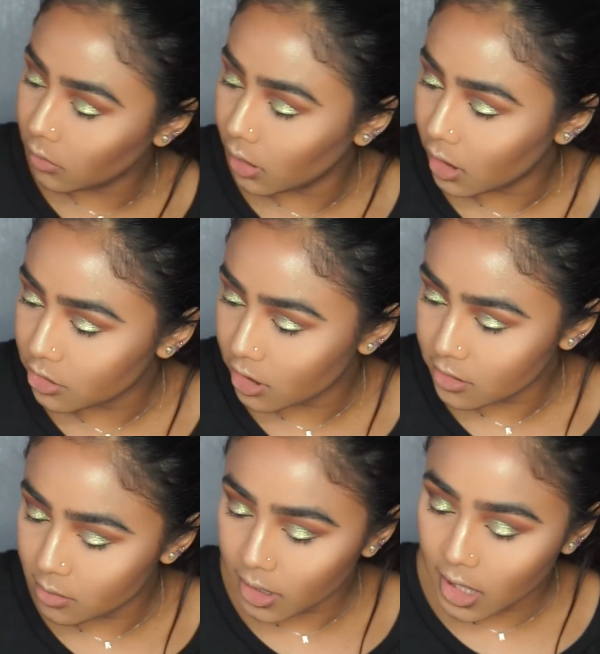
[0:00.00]
lower lash line.
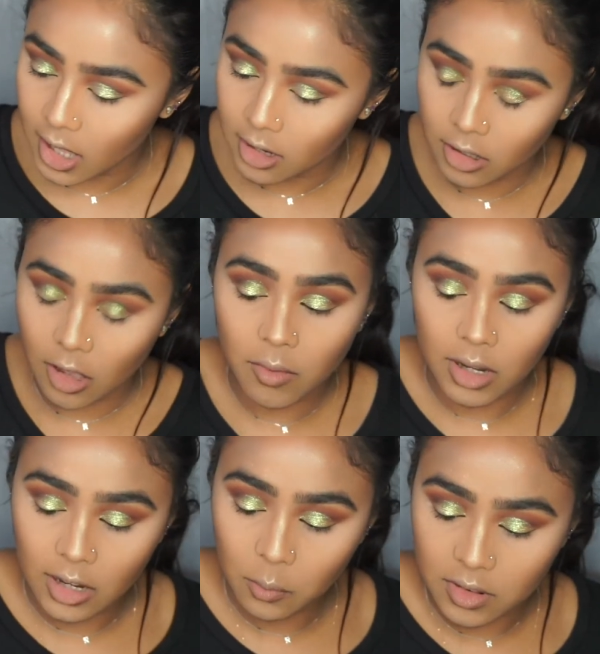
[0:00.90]
So again,
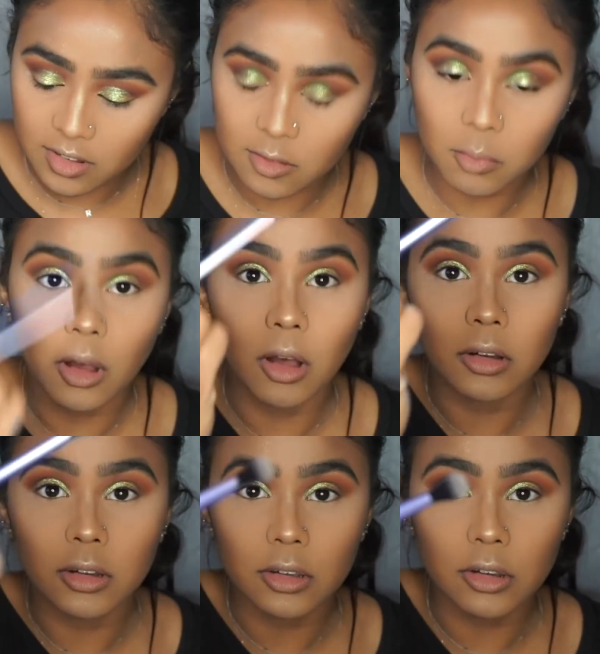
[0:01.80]
going in with a
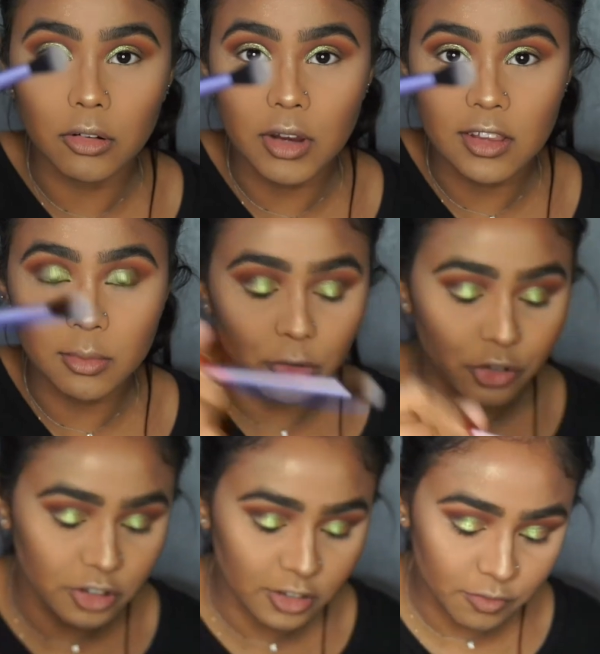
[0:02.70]
small crease
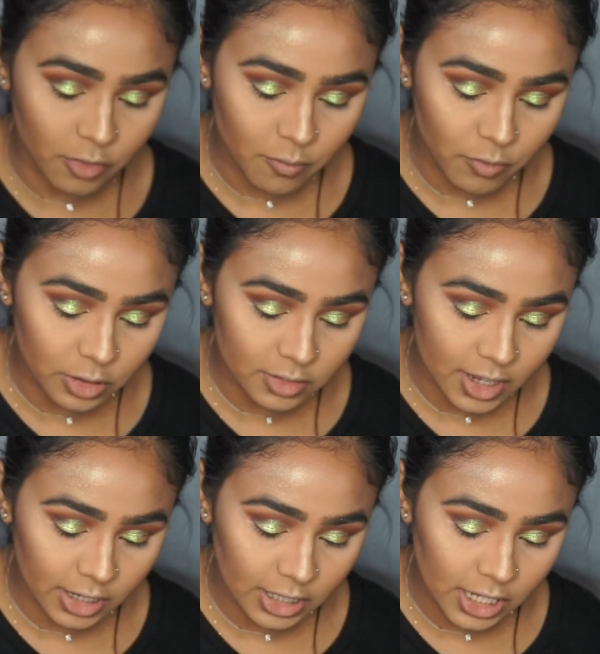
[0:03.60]
brush. It's just from Real
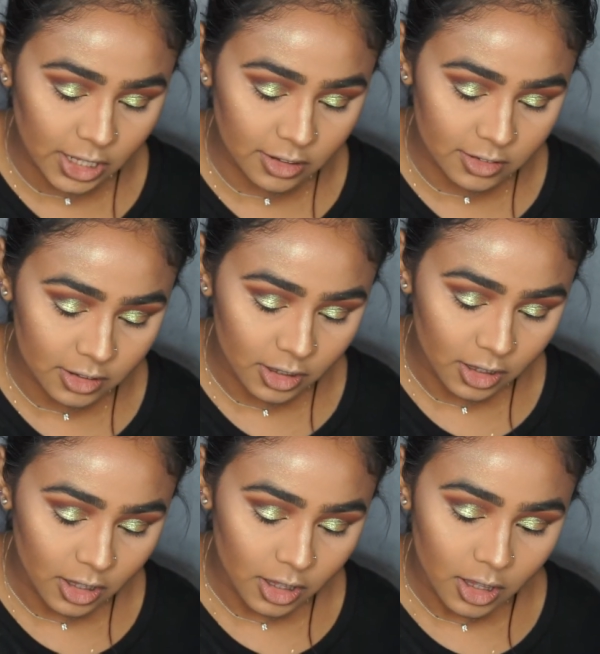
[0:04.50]
Techniques.
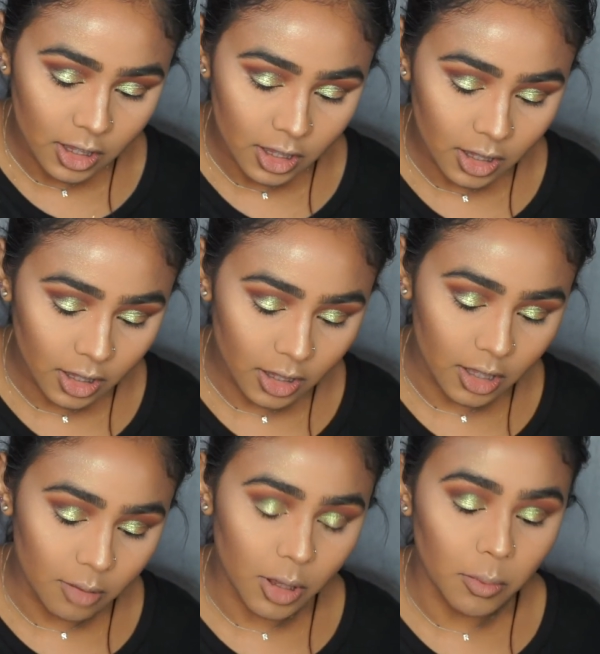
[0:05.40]

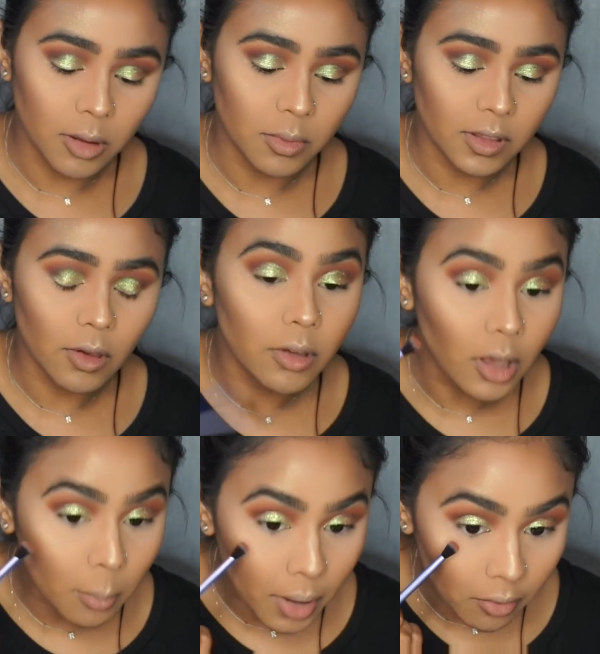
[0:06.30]
Going in with
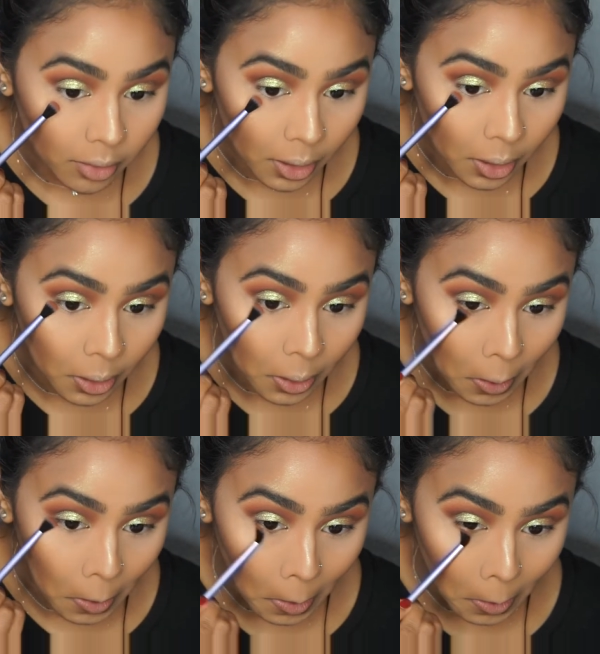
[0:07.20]
Cocoa Bear again
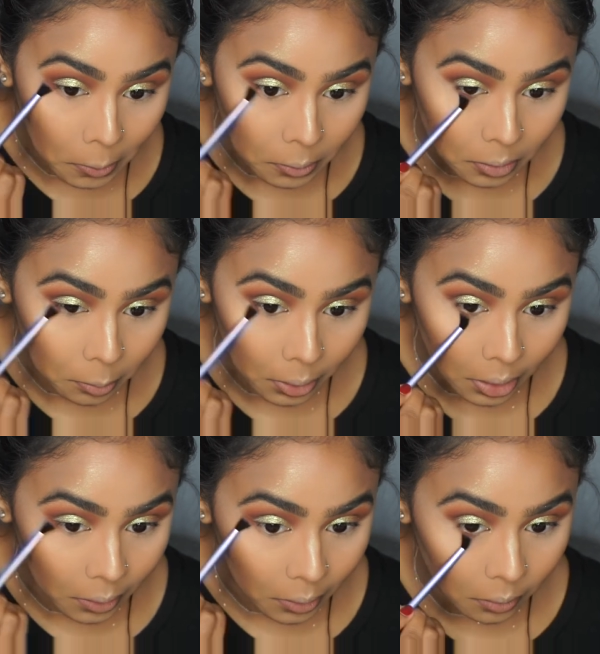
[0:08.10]
and just
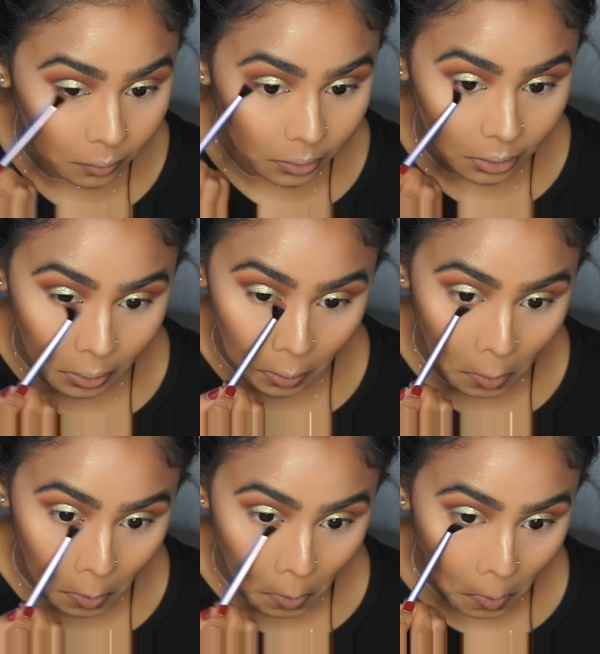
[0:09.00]
applying that on the
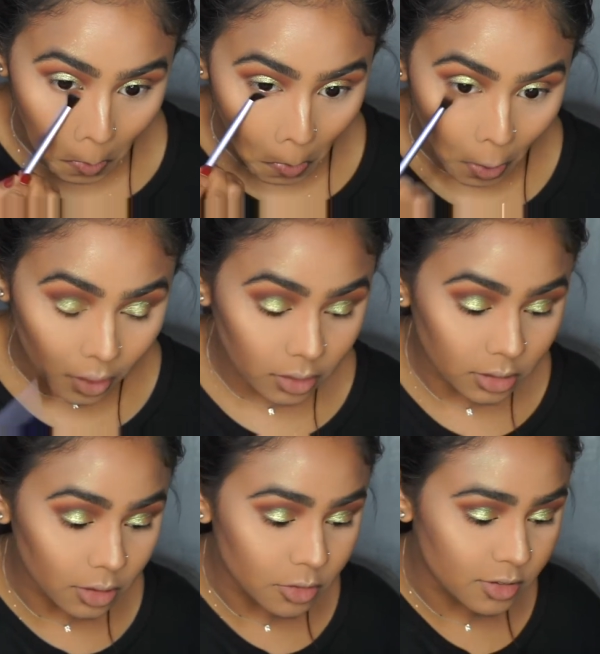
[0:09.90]

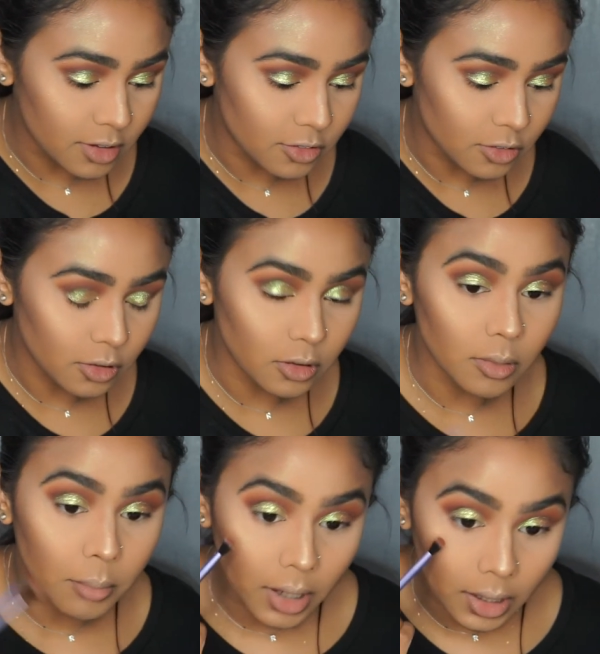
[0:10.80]
closest
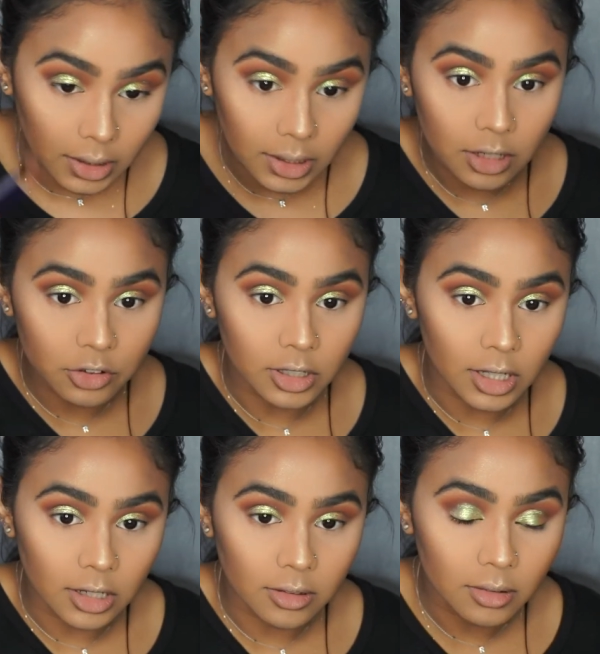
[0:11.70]
to my lash
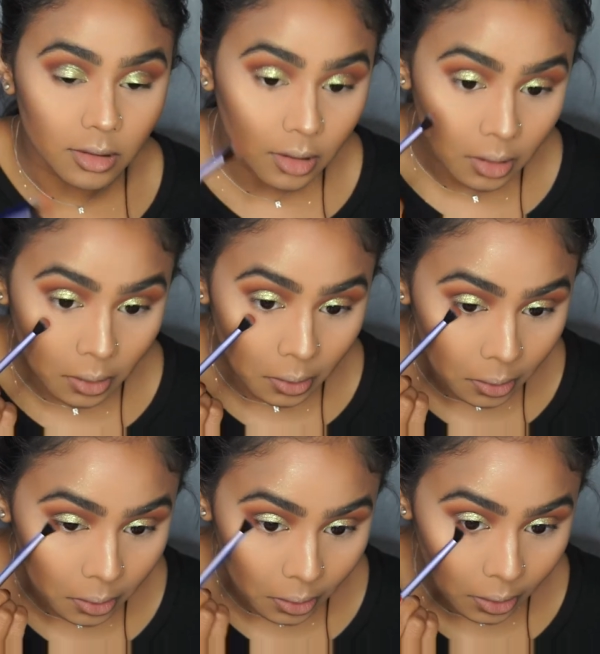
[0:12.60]
line.
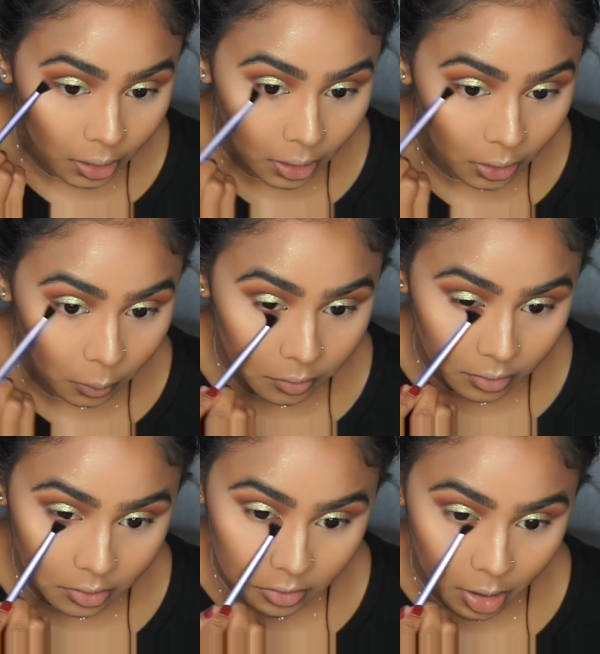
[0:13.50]
I always
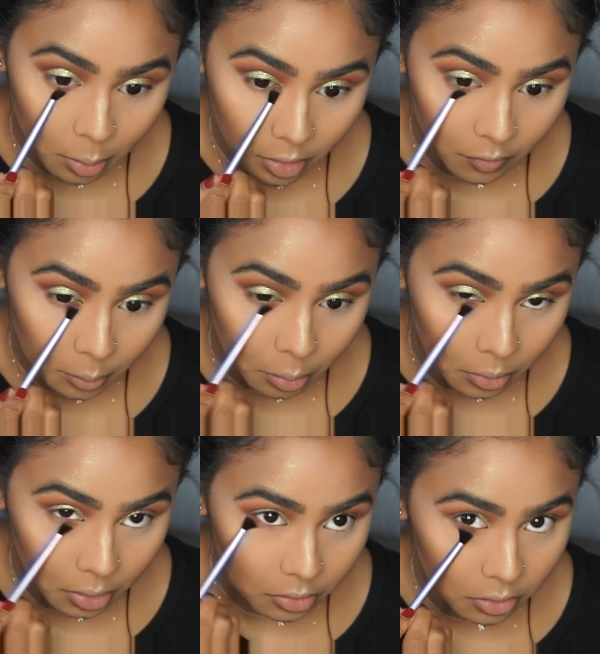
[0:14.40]
like to tap off the
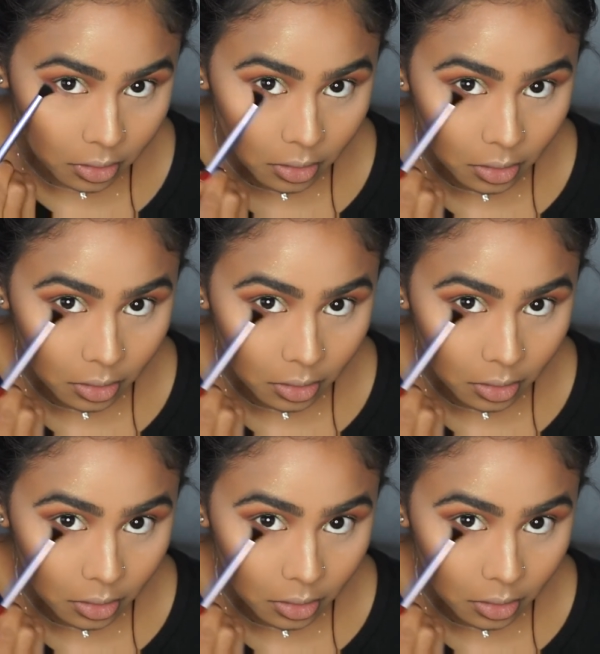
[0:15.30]
brush